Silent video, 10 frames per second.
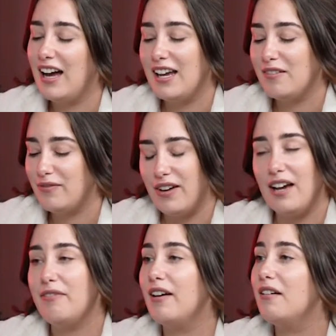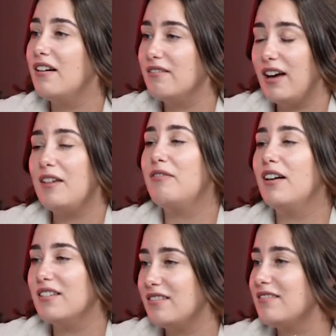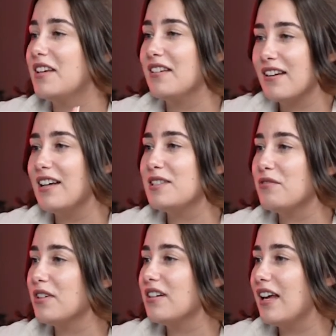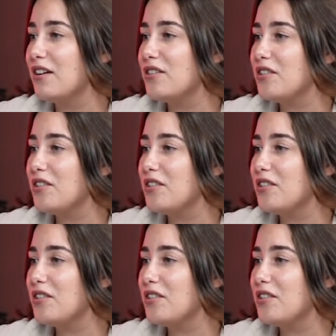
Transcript: I I felt I felt concussed for a day or